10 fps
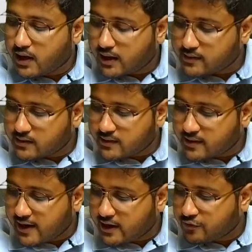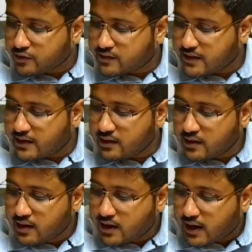assets held for sale,
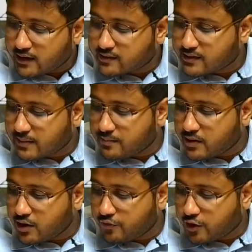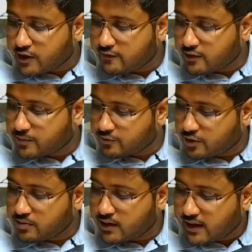a summary of audit work
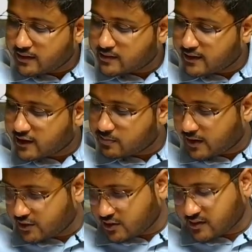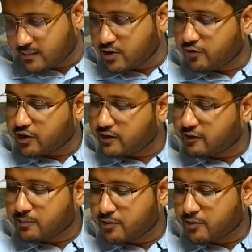performed, asset expenditure, a summary of audit work